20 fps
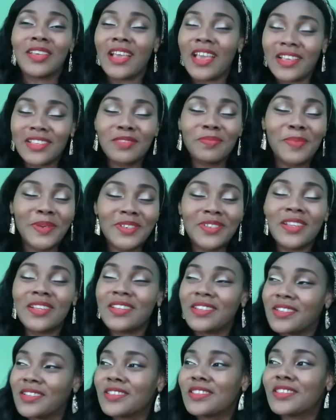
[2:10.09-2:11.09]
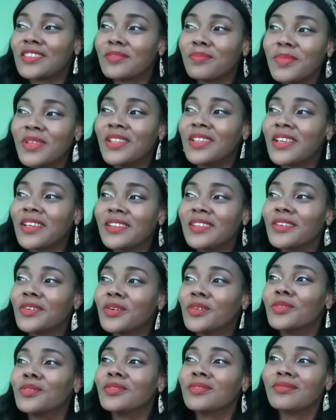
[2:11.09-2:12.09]
especially this
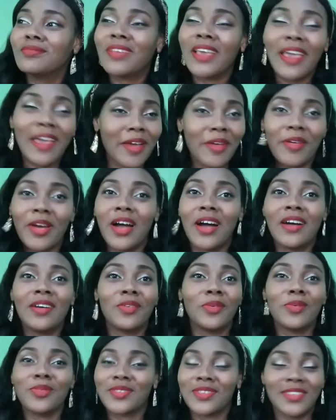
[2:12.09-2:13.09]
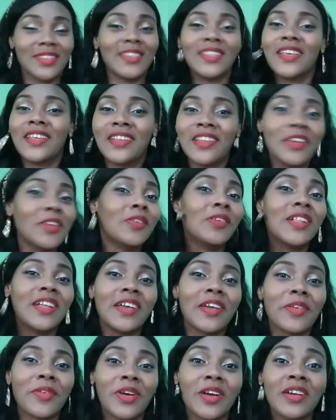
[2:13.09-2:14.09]
millennial era or zillennial
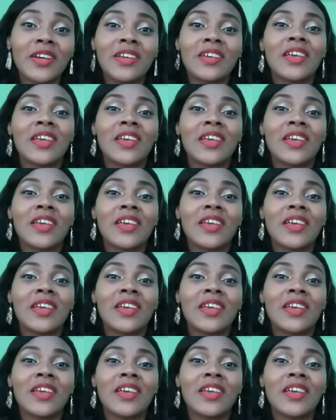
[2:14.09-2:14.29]
era.